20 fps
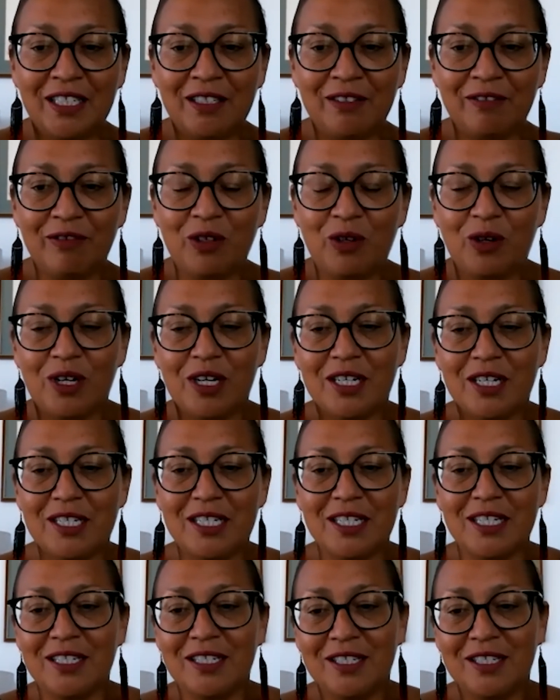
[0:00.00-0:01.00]
of course,
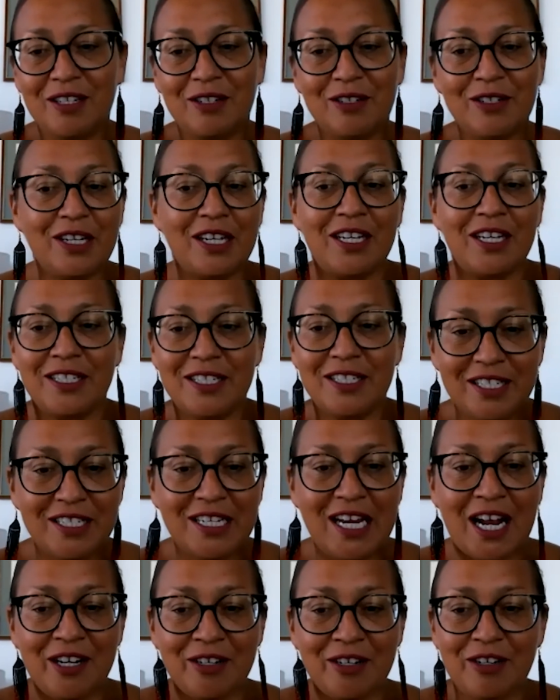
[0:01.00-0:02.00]
it's
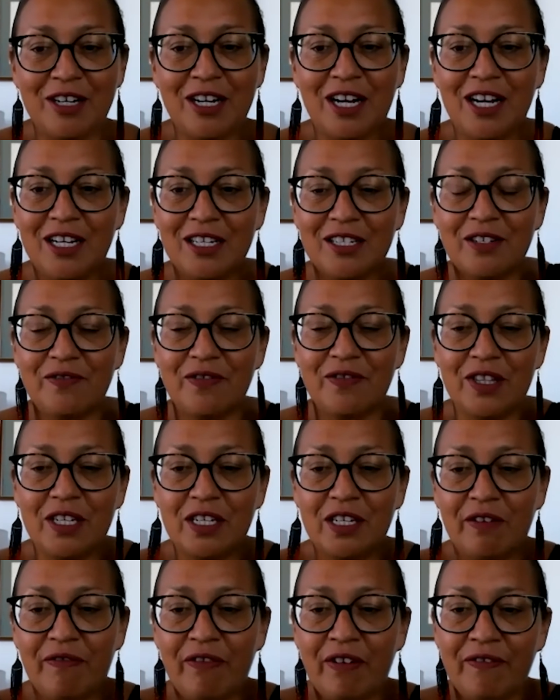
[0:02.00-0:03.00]
standardized for the
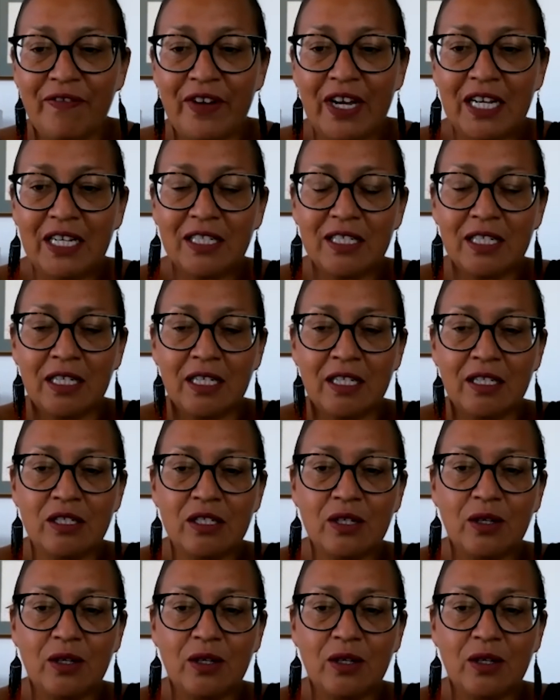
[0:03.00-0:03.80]
different vaccines.